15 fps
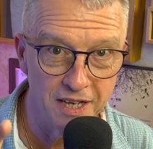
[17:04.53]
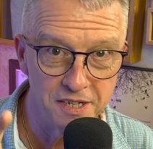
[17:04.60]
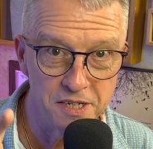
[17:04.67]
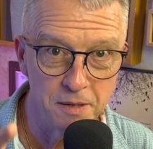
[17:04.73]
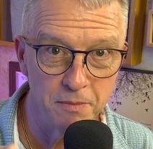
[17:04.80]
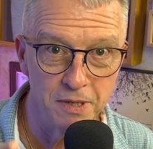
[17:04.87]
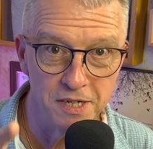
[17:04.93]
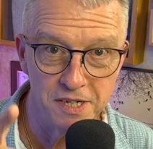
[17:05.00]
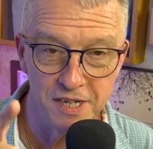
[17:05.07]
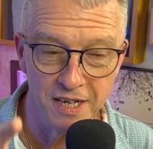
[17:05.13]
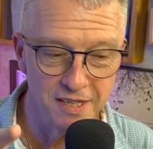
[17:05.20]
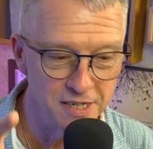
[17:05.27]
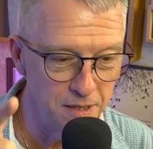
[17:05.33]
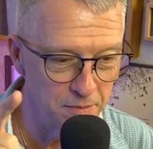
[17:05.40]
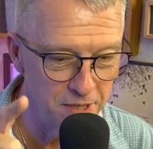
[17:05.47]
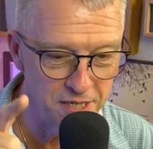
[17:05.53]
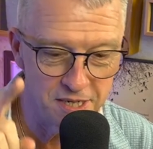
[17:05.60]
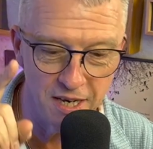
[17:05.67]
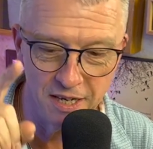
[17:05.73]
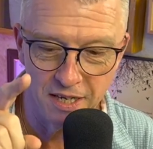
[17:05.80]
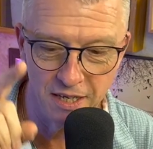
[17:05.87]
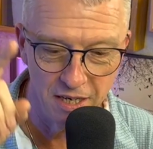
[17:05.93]
as somebody said, somebody
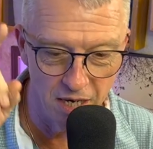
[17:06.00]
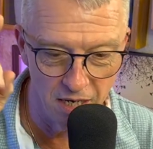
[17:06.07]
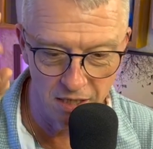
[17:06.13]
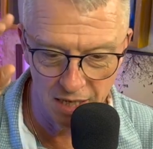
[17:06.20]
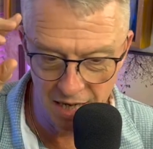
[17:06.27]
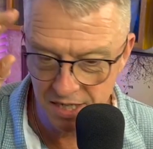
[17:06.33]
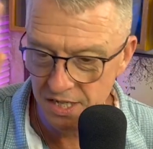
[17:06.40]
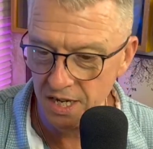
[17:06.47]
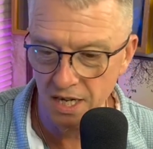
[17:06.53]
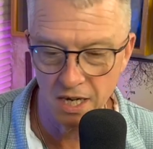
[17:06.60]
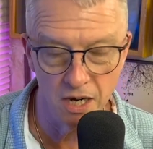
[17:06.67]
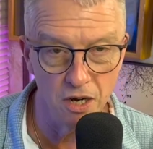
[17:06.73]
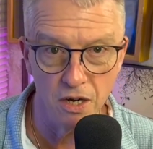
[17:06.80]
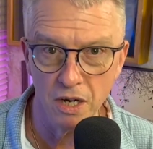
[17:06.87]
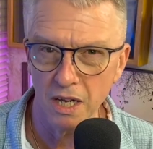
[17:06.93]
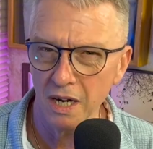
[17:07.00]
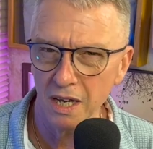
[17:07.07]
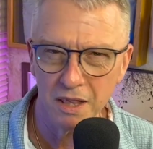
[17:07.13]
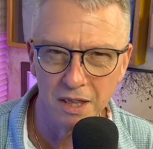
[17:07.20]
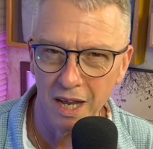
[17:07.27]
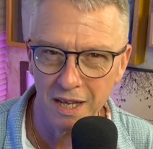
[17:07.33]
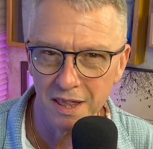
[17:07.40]
said it uh, last night, I heard it, and I,
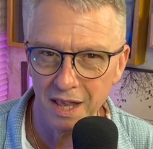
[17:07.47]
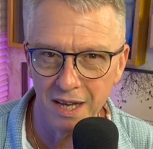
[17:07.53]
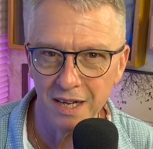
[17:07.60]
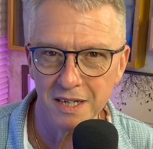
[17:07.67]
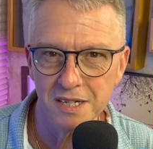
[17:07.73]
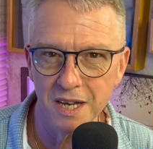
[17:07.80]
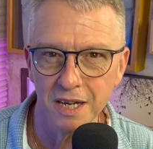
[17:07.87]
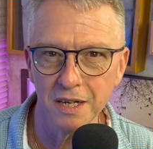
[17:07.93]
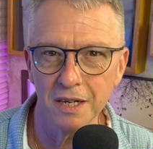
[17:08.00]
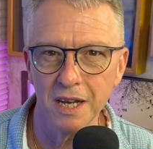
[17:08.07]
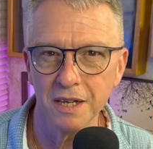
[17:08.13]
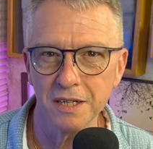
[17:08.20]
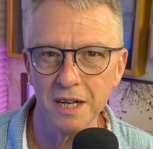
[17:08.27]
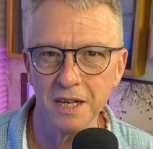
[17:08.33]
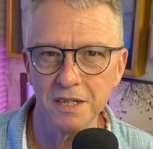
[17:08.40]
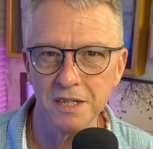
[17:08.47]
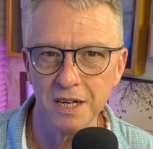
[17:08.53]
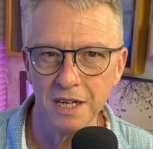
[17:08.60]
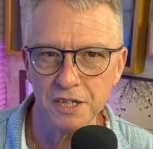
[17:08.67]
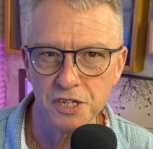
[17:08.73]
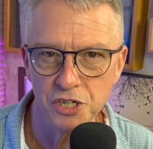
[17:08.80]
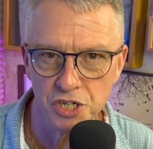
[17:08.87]
I, I said it, it, it,
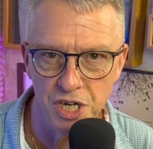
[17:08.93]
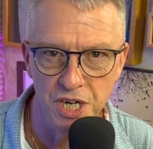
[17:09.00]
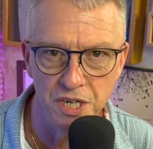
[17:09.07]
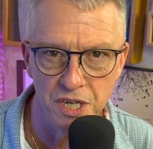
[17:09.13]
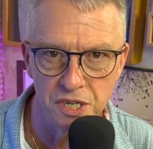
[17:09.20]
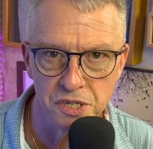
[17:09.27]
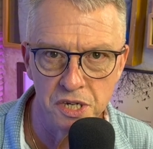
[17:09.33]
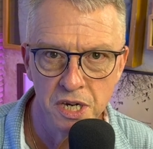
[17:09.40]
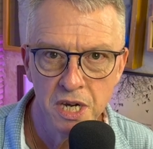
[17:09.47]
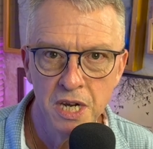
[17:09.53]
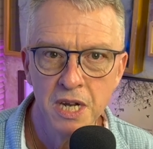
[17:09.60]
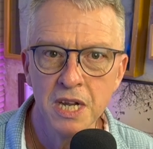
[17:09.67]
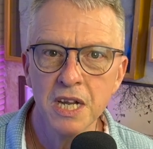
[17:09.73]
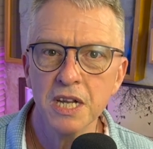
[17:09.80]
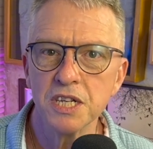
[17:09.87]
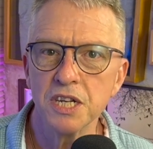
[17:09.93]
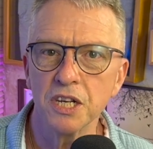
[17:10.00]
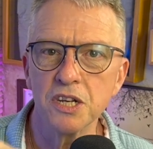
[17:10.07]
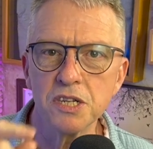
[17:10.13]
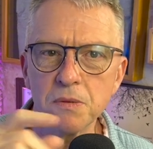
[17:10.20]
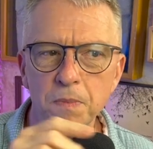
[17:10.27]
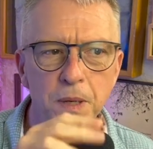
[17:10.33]
it's genius. See,
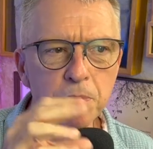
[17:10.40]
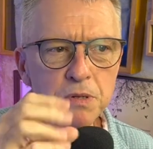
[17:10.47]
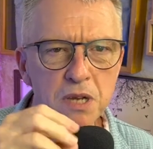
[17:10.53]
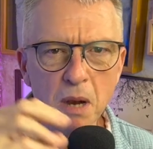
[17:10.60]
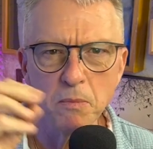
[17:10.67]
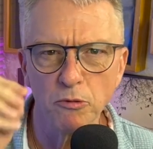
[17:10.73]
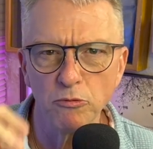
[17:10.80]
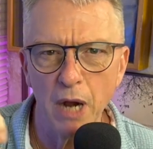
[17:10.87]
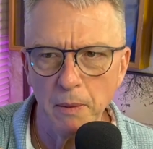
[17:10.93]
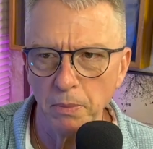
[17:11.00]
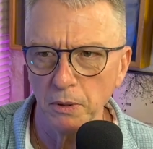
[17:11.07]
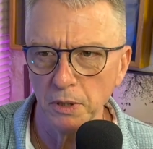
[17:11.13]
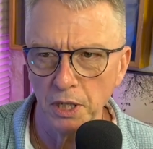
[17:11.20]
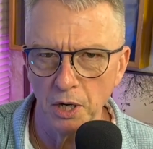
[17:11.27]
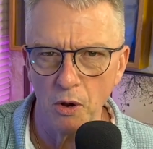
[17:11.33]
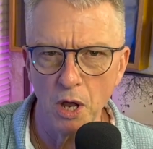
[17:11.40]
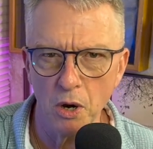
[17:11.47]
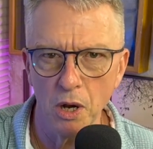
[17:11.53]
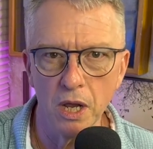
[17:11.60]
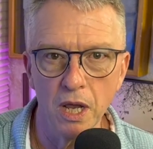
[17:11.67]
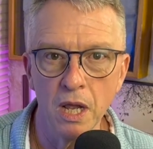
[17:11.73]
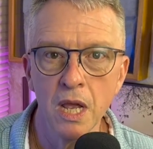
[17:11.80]
because people say, I'm a rebel, you know, I
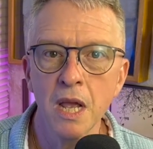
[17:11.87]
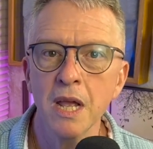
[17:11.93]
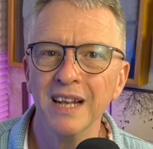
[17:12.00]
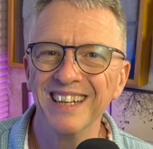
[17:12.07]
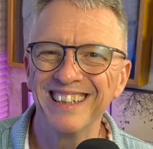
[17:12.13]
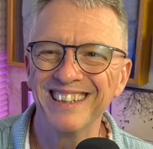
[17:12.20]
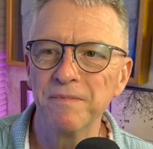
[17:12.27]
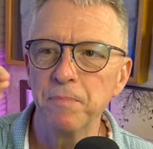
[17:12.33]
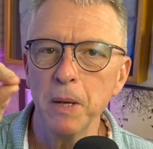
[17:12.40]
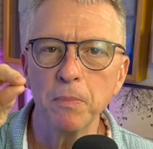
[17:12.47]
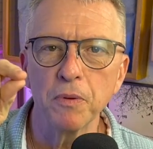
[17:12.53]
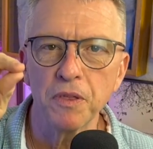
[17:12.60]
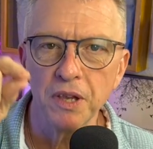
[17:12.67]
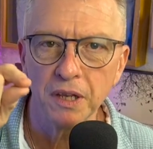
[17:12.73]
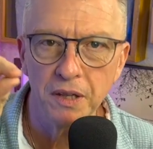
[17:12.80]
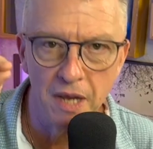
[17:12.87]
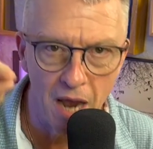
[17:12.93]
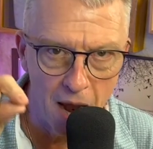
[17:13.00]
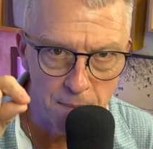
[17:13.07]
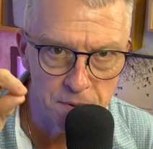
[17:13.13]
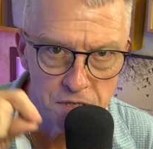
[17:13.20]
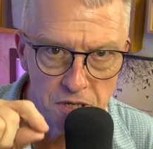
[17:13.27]
don't, eh, people think the
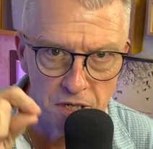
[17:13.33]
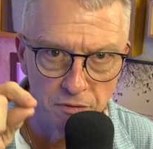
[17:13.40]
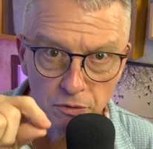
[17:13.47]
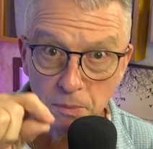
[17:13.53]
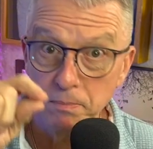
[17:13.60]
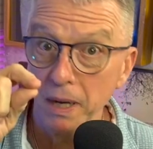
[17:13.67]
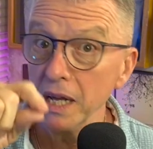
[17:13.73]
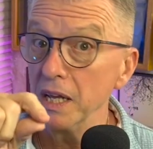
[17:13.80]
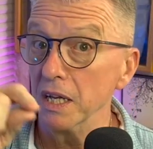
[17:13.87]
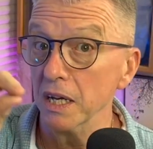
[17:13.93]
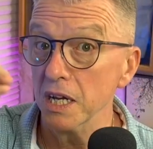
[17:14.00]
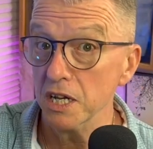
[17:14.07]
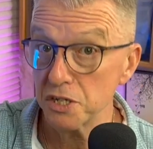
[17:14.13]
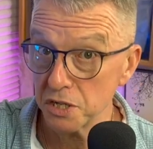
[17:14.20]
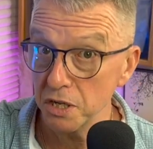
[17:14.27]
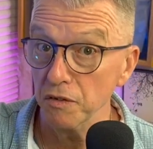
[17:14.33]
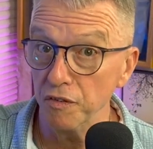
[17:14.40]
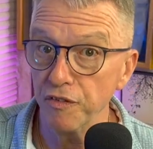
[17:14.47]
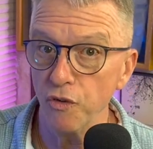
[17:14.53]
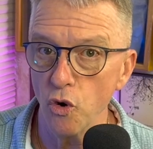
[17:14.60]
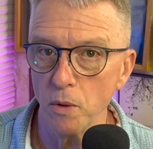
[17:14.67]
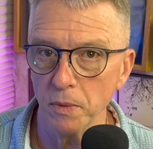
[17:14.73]
opposite of rebellion is
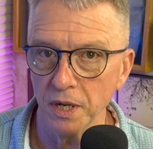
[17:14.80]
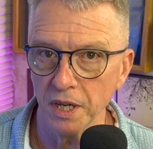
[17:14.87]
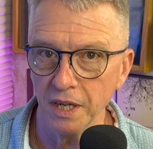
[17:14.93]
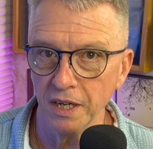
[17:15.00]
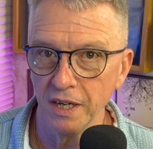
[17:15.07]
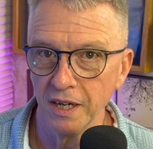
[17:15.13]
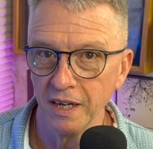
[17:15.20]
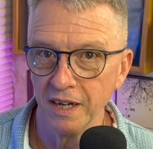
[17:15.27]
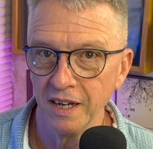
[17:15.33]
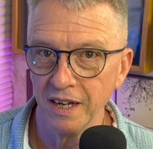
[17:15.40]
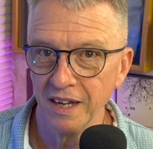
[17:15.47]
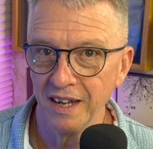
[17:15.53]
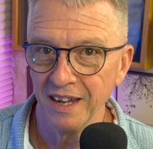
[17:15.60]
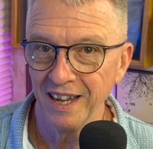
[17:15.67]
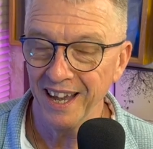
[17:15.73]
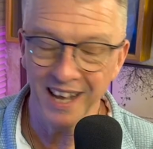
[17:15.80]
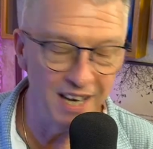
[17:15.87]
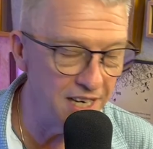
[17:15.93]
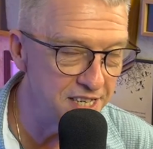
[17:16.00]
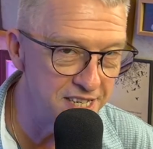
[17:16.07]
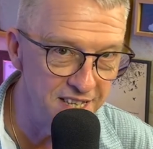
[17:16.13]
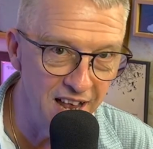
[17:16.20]
conformity, and
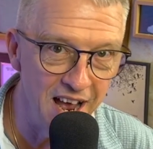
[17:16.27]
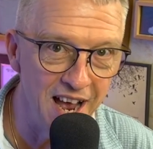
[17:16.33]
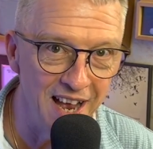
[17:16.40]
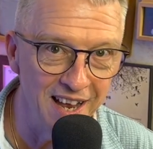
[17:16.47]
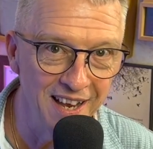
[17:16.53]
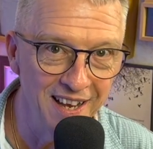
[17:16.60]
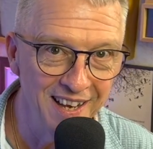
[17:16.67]
it's not.